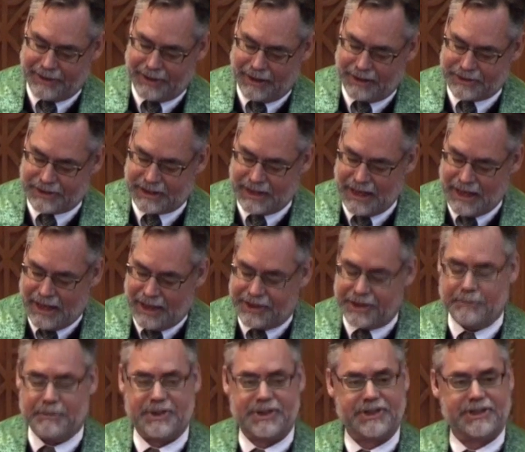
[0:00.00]
There's
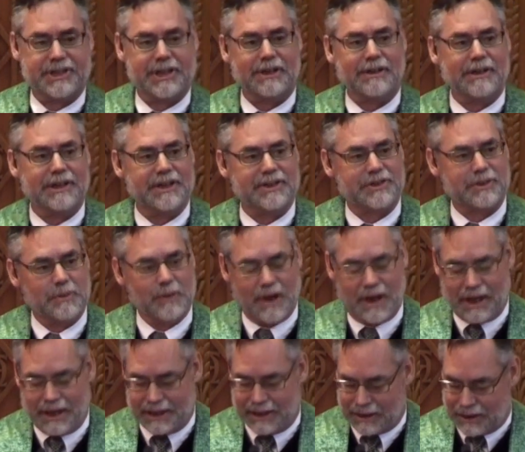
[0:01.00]
the mysterious
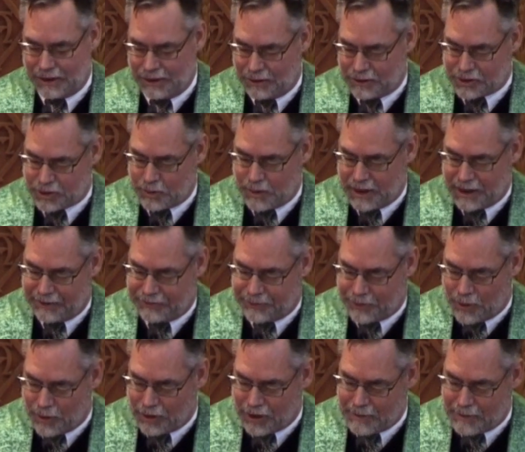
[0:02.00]
one in Luke
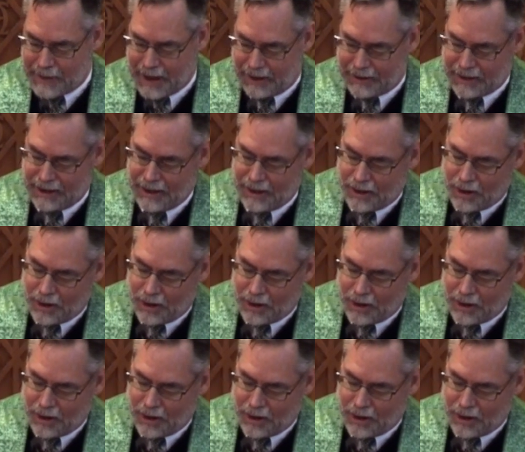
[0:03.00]
24 about